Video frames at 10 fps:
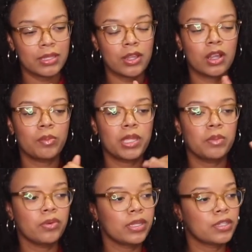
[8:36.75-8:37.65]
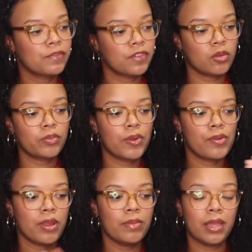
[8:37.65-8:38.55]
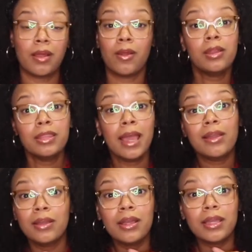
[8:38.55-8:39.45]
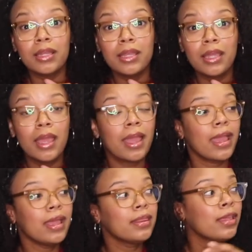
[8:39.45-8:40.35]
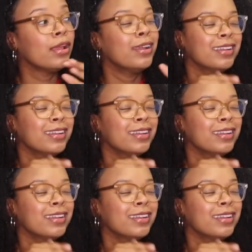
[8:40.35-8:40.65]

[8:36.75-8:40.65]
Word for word: There are people in the film program that aren't that good, and they're